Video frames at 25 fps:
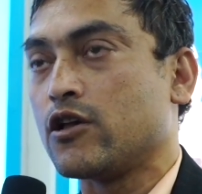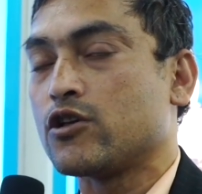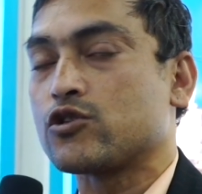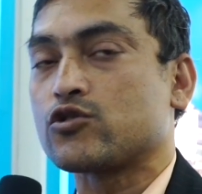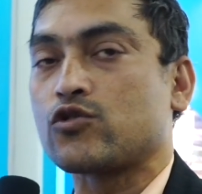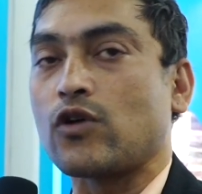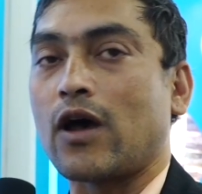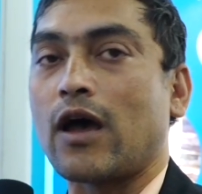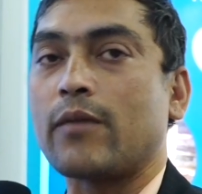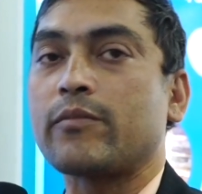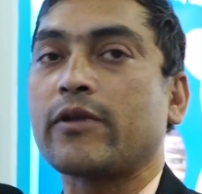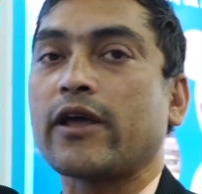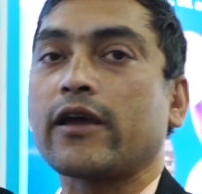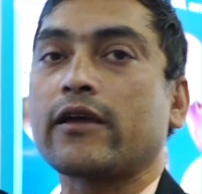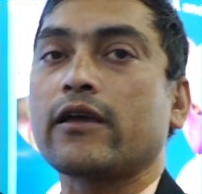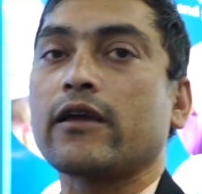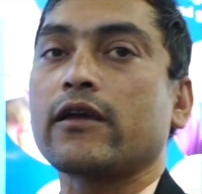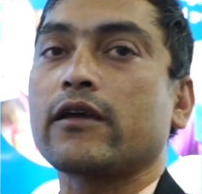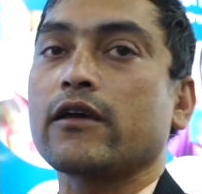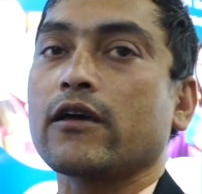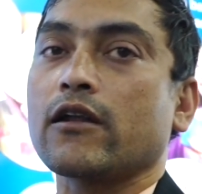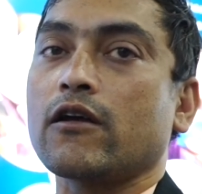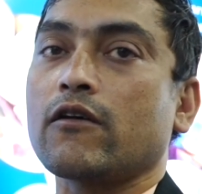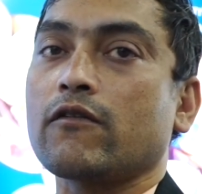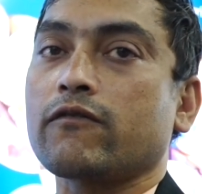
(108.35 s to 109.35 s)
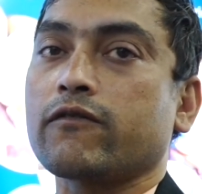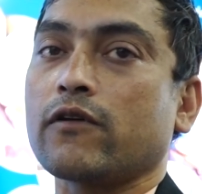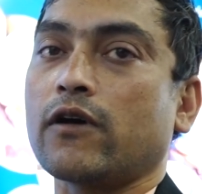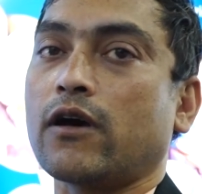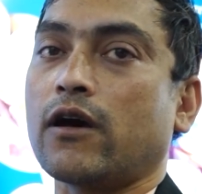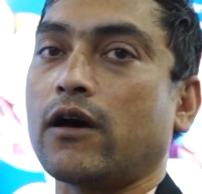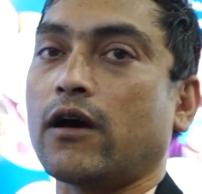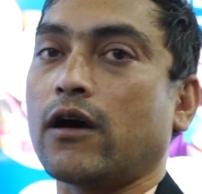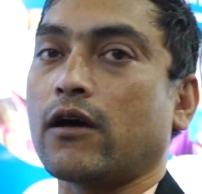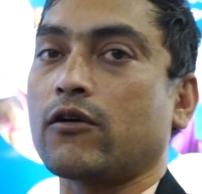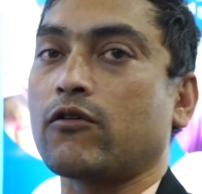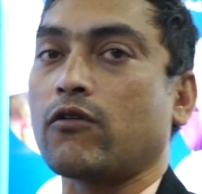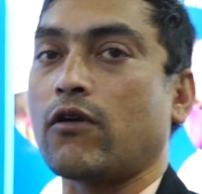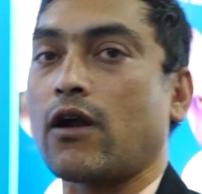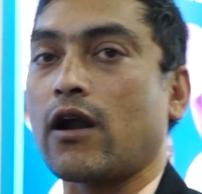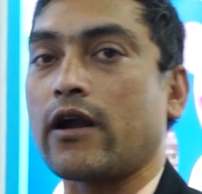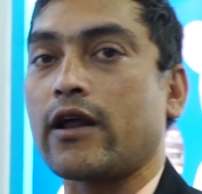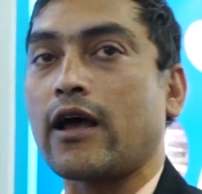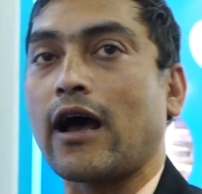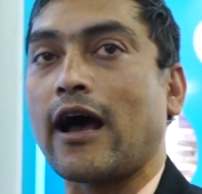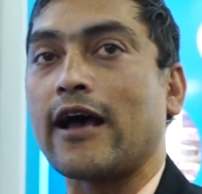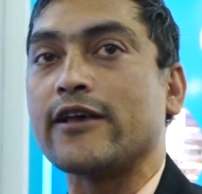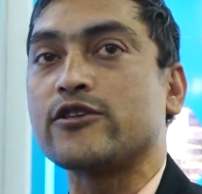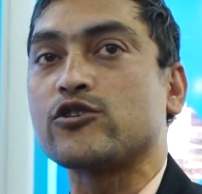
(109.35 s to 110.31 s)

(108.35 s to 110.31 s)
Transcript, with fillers: So I'm taking care of Kuraray